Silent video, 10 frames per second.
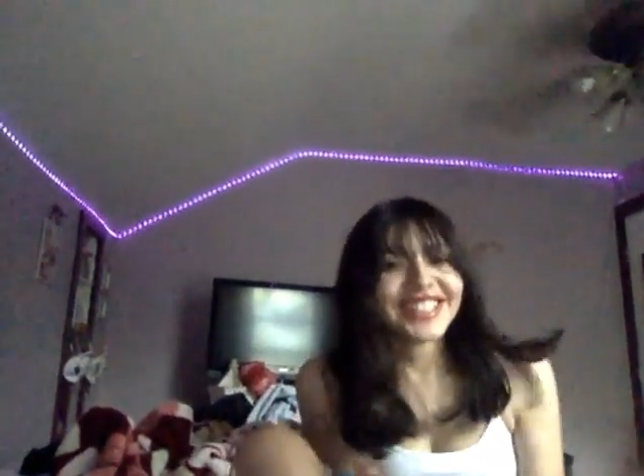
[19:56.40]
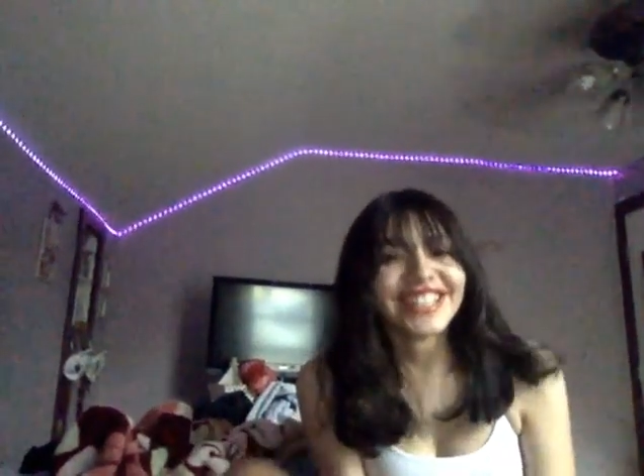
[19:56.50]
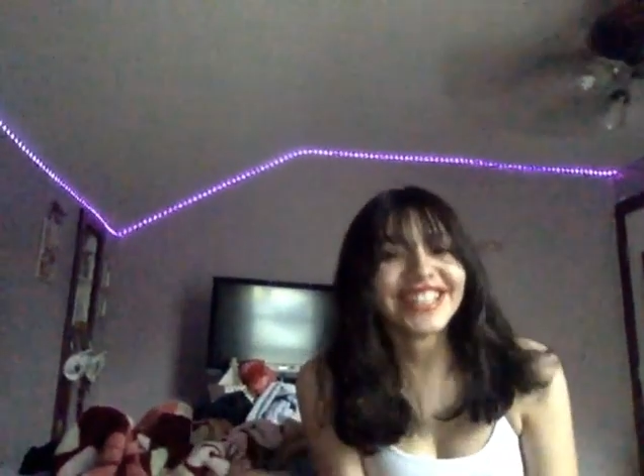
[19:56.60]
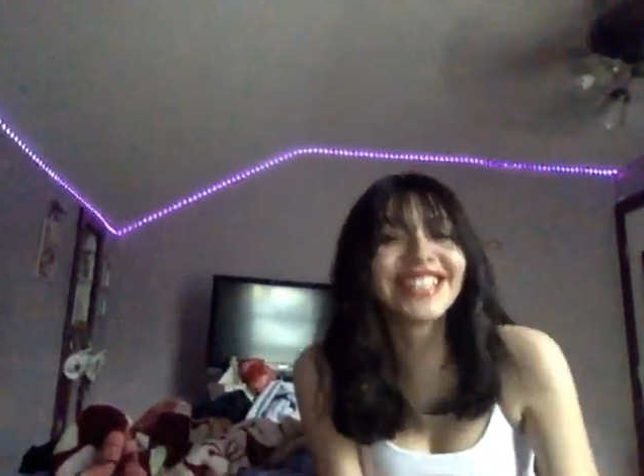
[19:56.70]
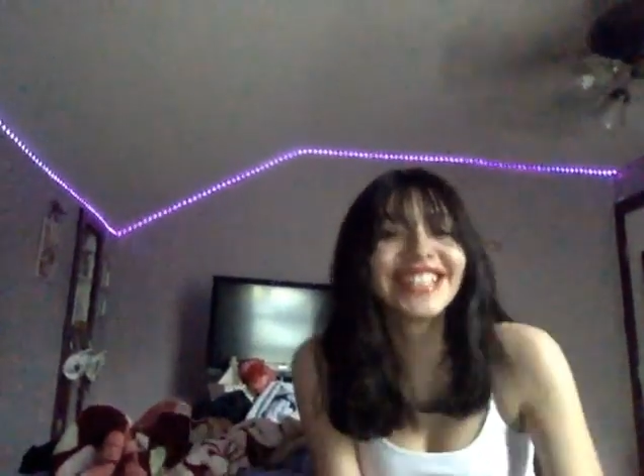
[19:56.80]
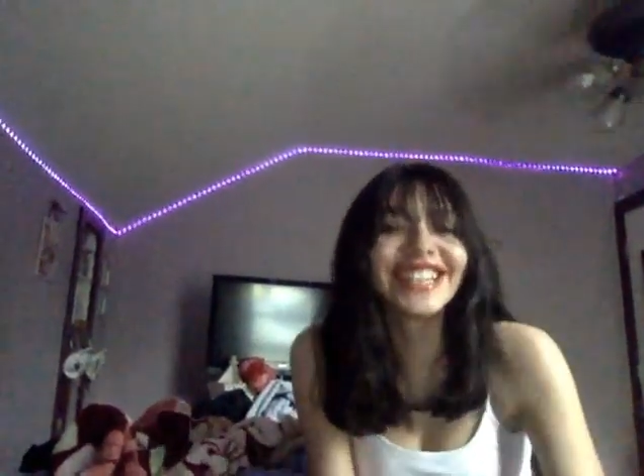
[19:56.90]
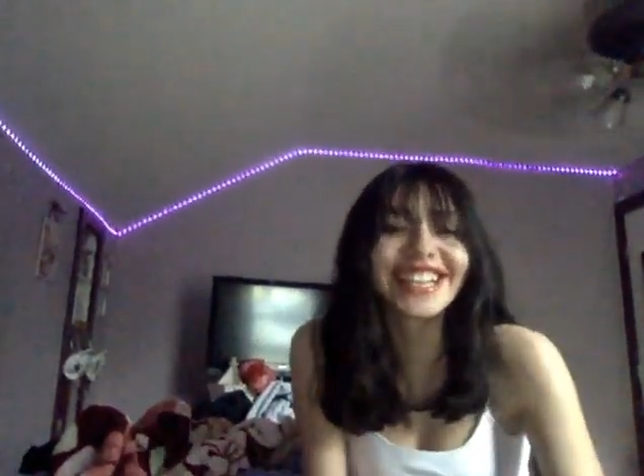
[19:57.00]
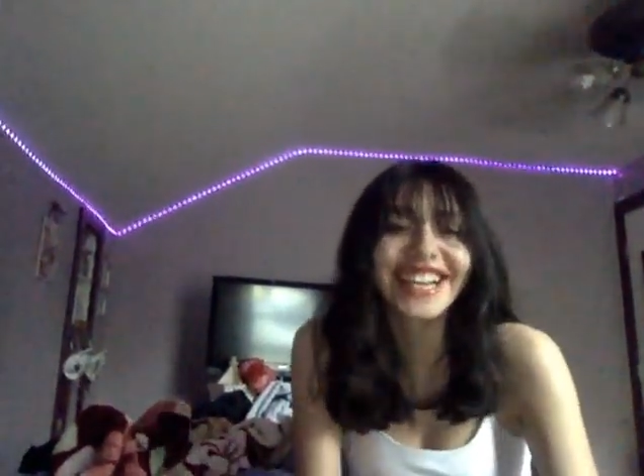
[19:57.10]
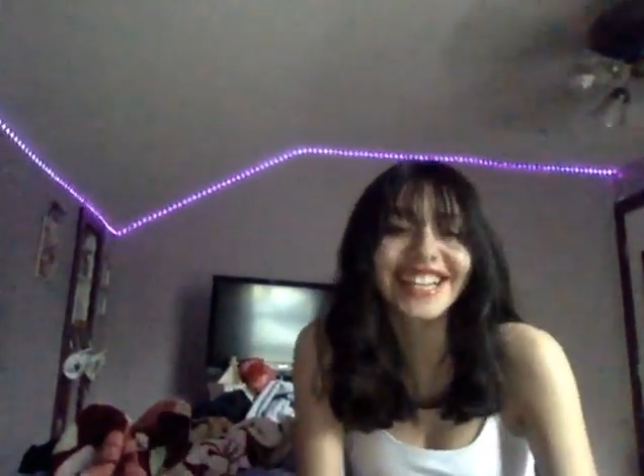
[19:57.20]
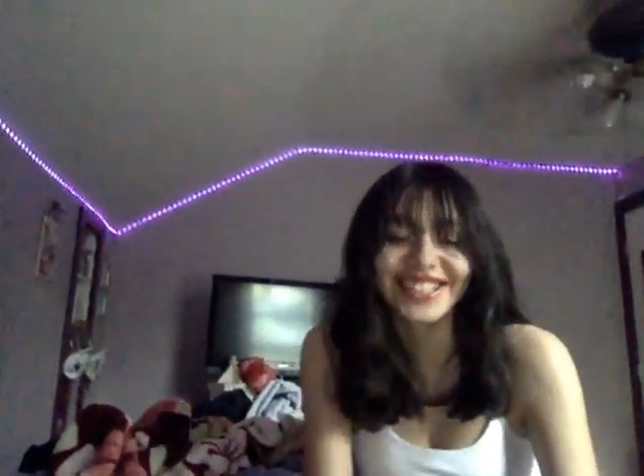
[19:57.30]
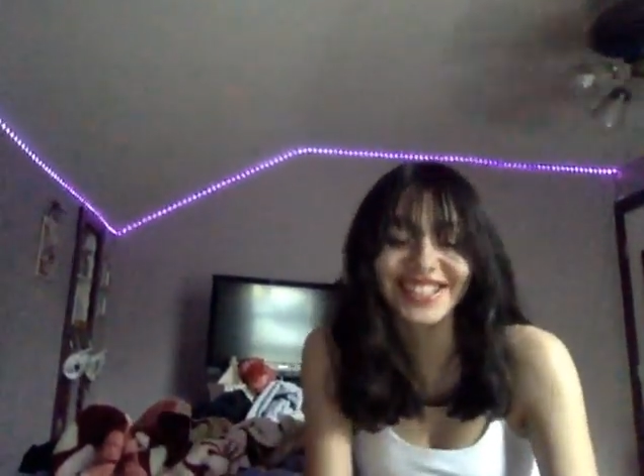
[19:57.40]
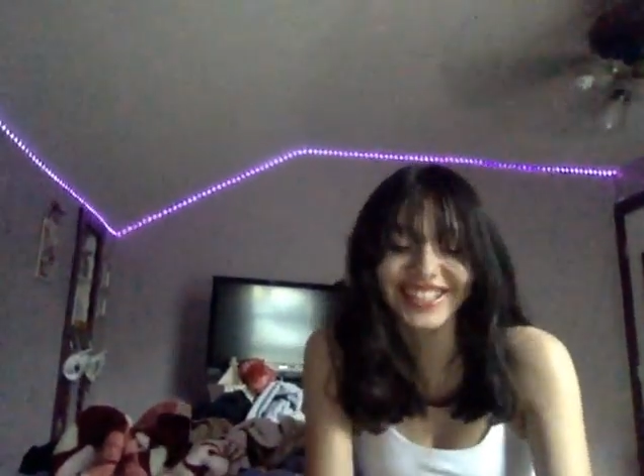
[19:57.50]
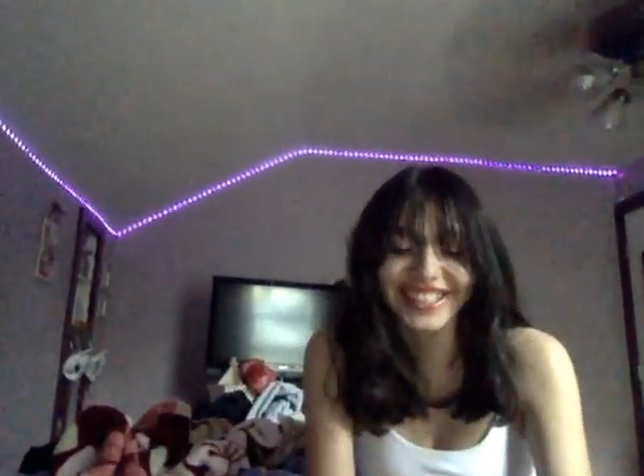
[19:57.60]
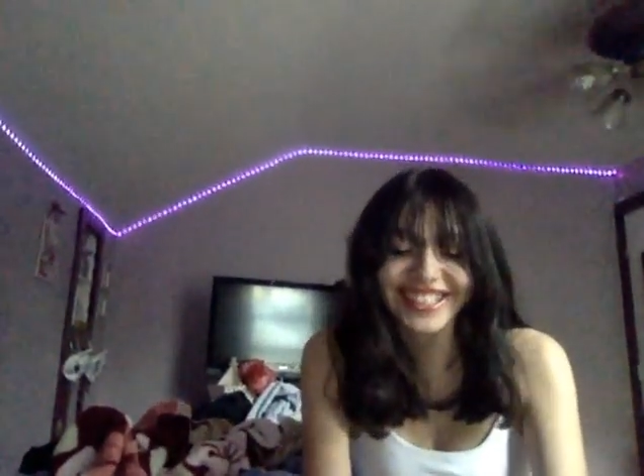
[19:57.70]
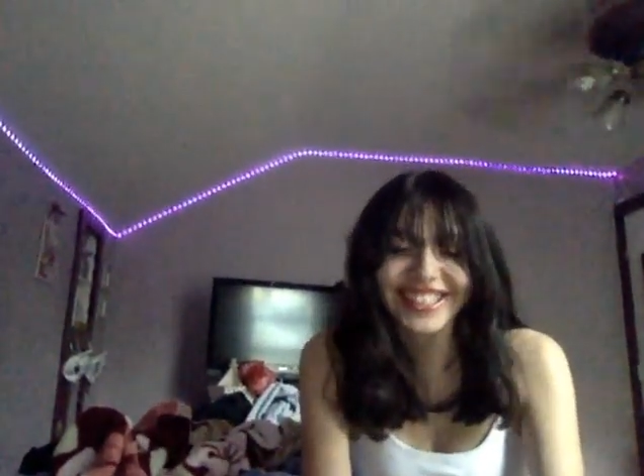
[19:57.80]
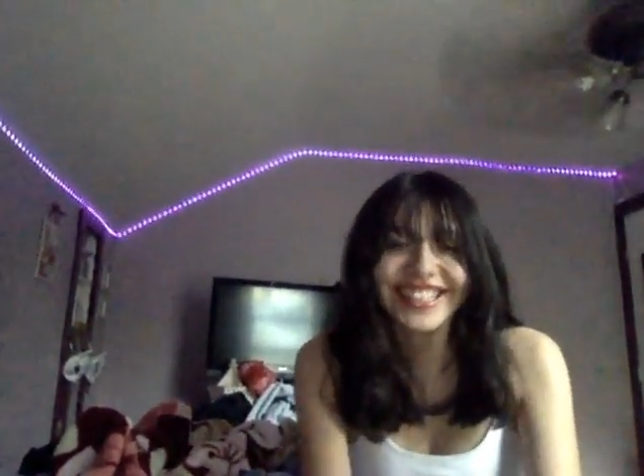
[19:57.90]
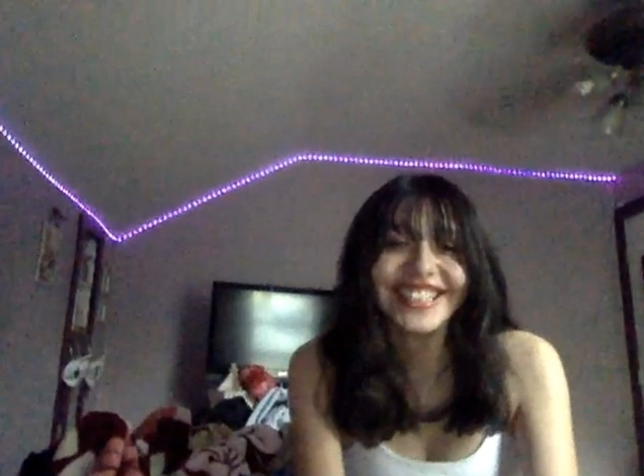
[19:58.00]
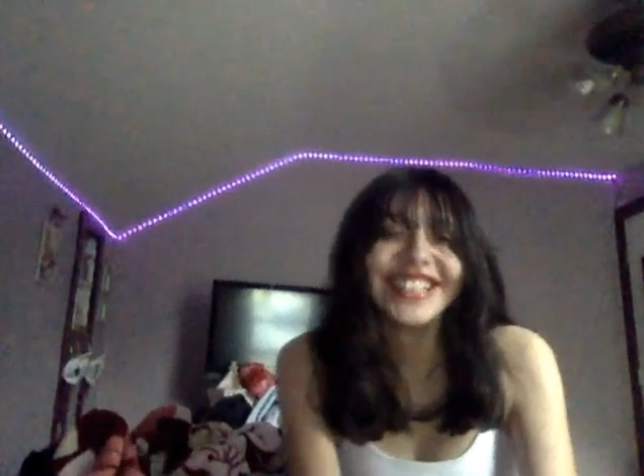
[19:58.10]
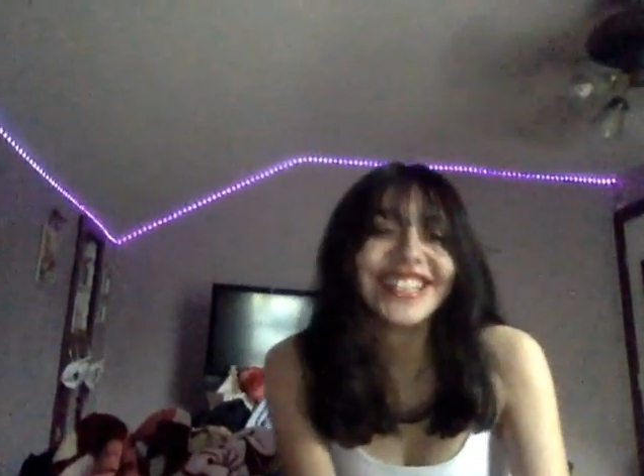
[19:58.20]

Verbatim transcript: I'm sorry. But anyway,